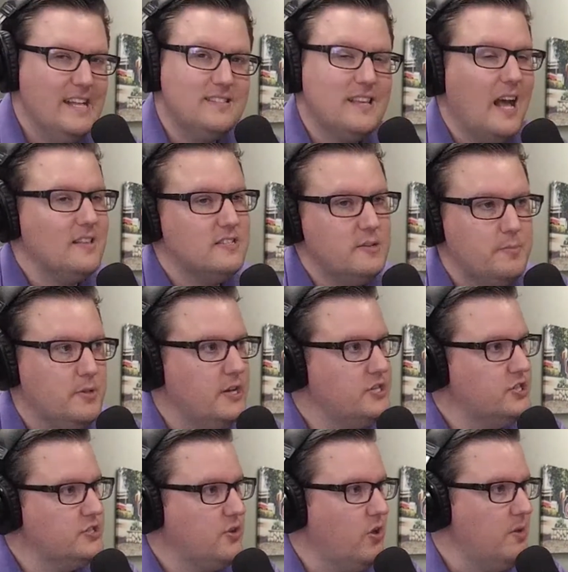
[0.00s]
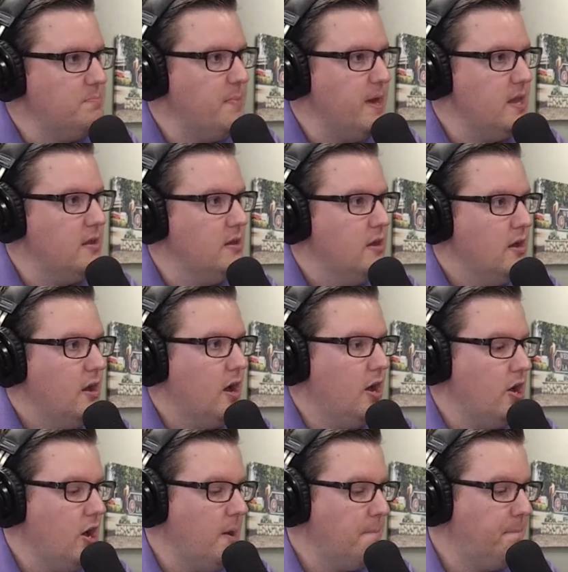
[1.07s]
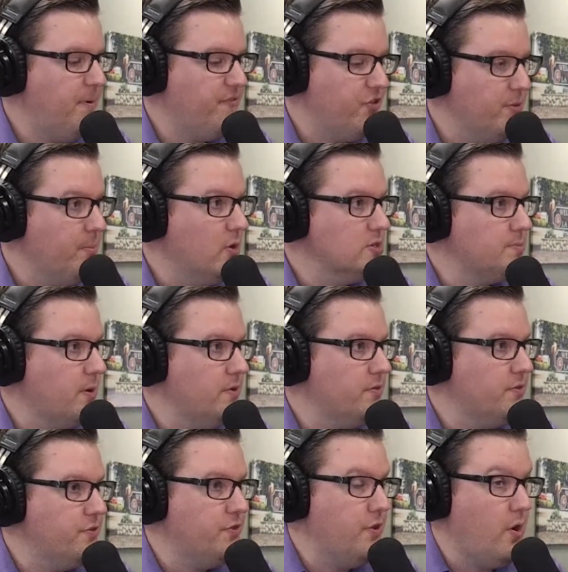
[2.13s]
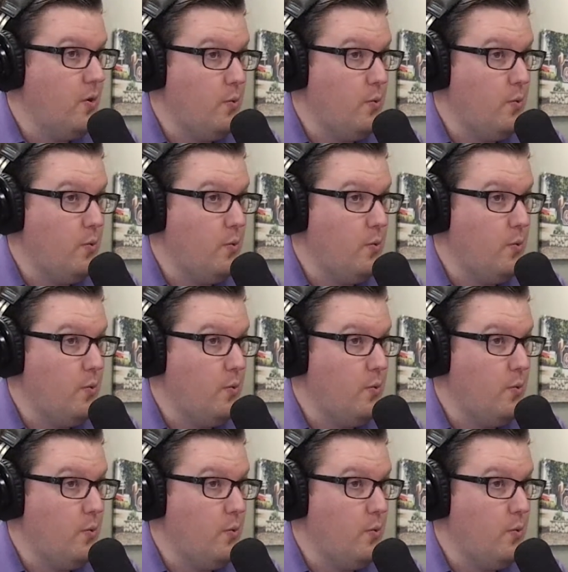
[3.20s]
it's got some glitches, I'll admit. Um, but for the most part,